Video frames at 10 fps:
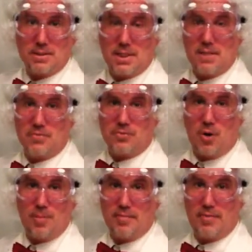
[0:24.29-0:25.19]

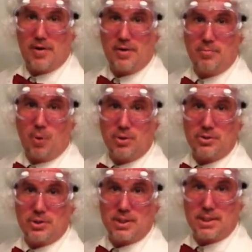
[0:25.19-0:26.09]
Transforming, very
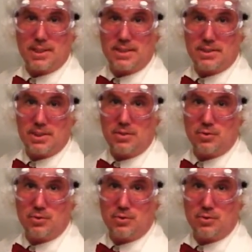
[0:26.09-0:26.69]
important to the Christian